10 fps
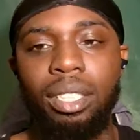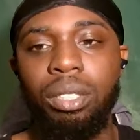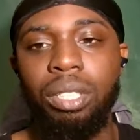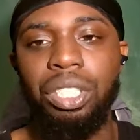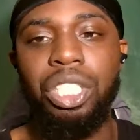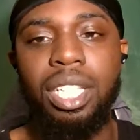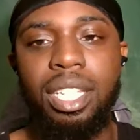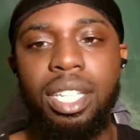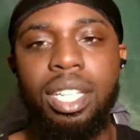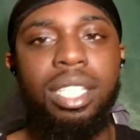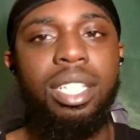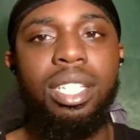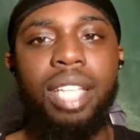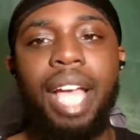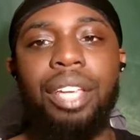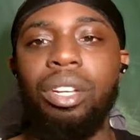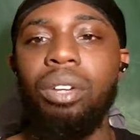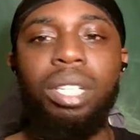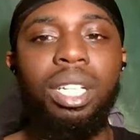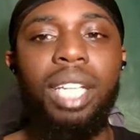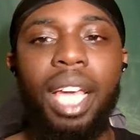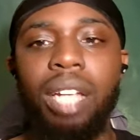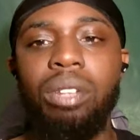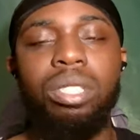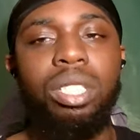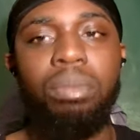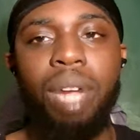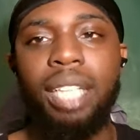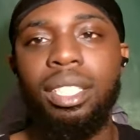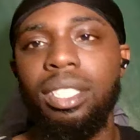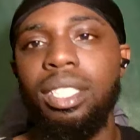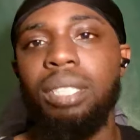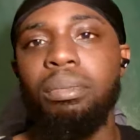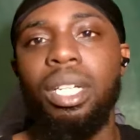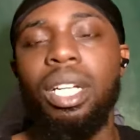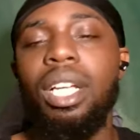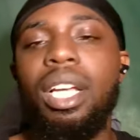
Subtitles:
So it's just as easy as that. You don't need candles to practice this, but